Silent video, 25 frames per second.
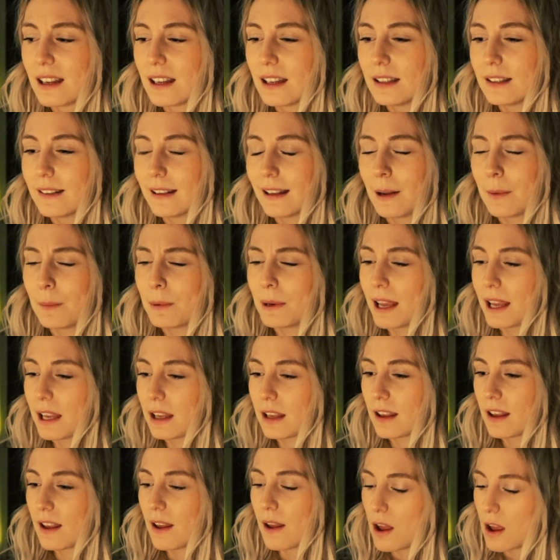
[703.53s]
Then I'm like,
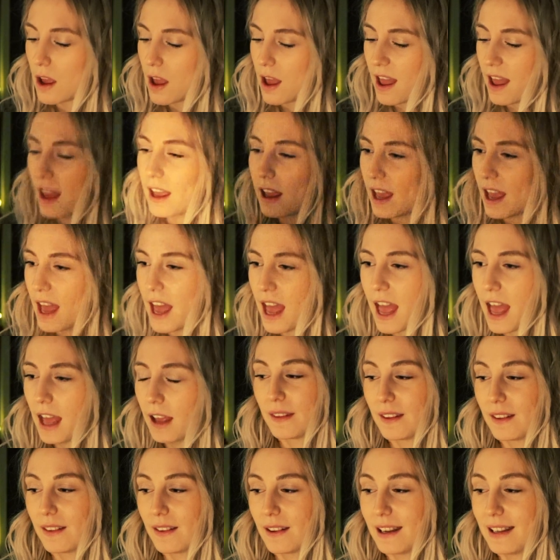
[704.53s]

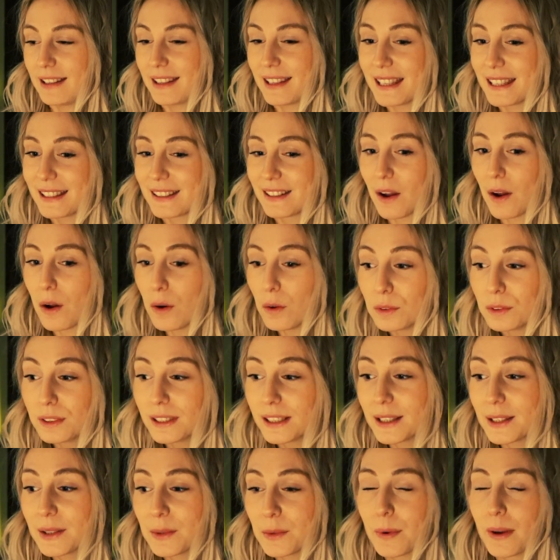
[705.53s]
I think the
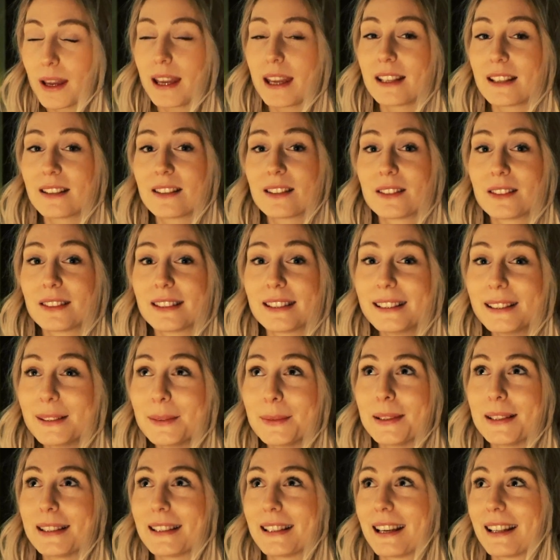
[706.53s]
only way to deal
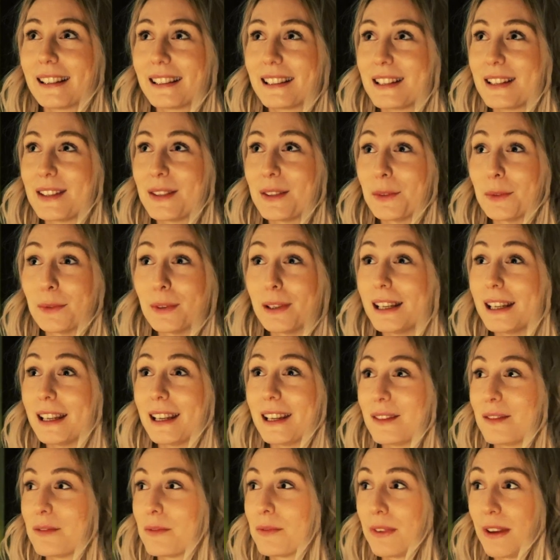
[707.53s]
with that is to
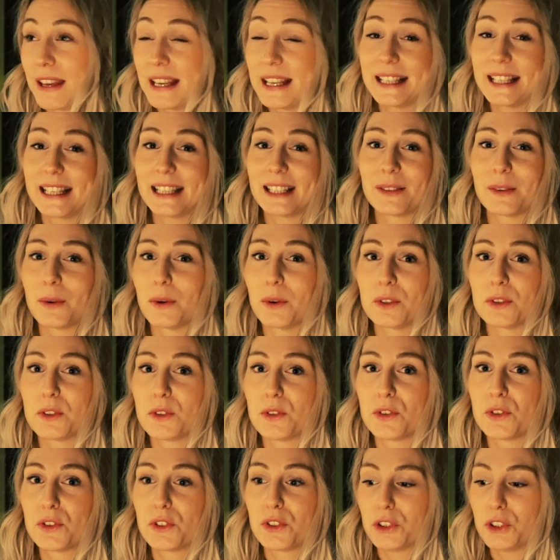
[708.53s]
really face it, or
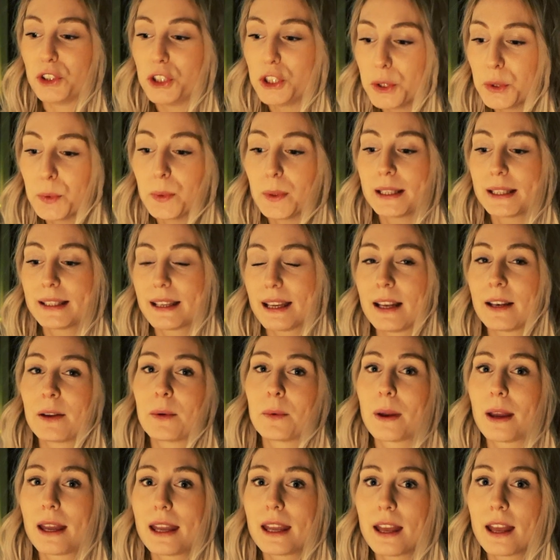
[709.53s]
just do it
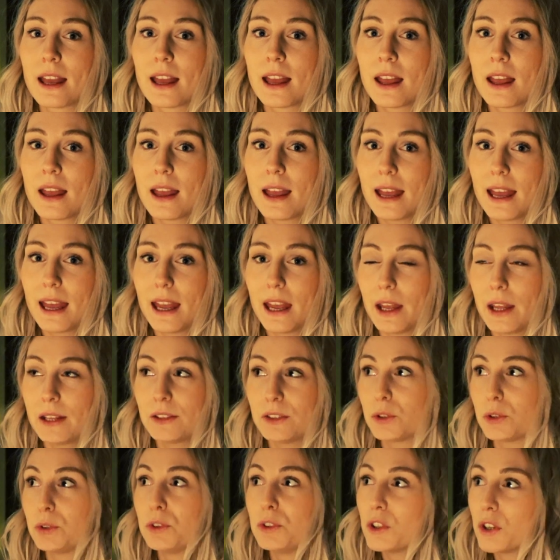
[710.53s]
anyway, and
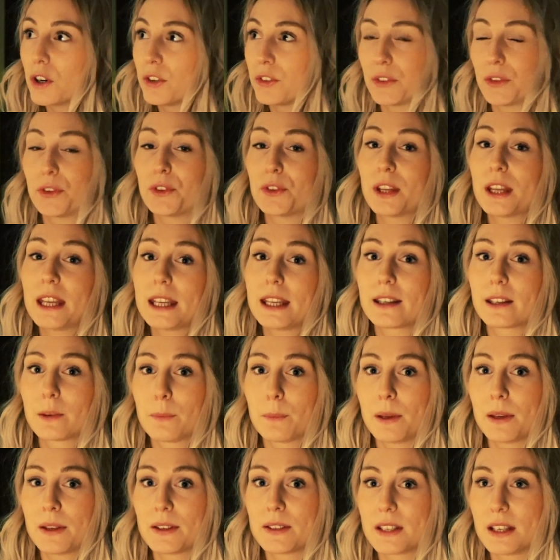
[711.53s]
to not think,
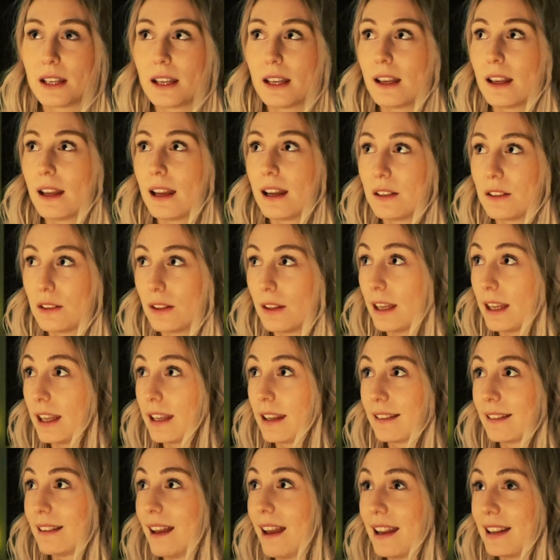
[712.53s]
because I
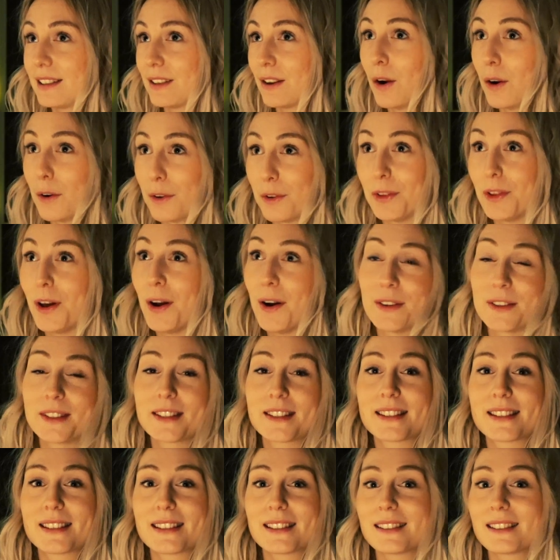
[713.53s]
think that our
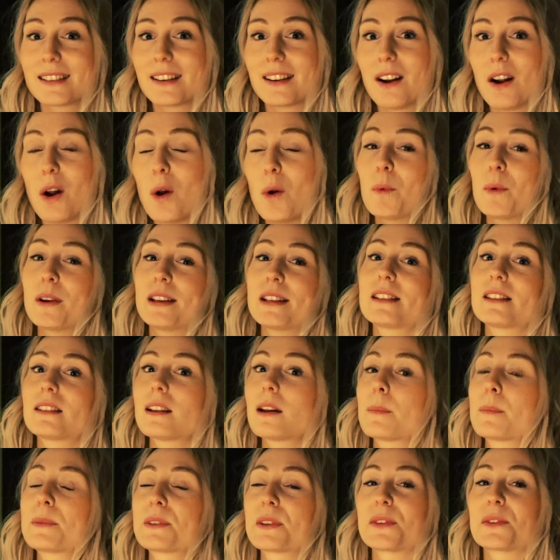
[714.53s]
thoughts always
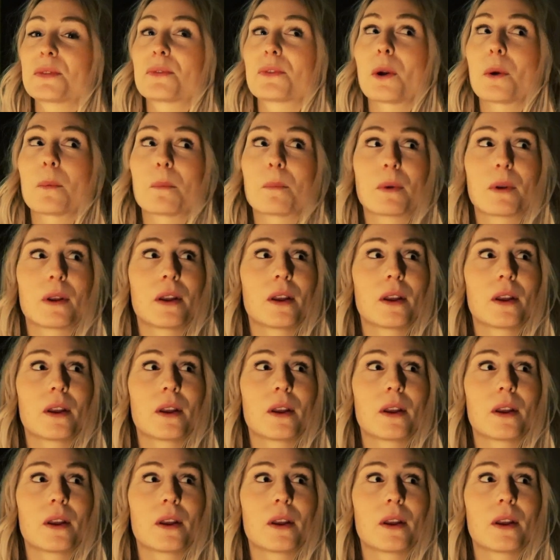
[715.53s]
stops us from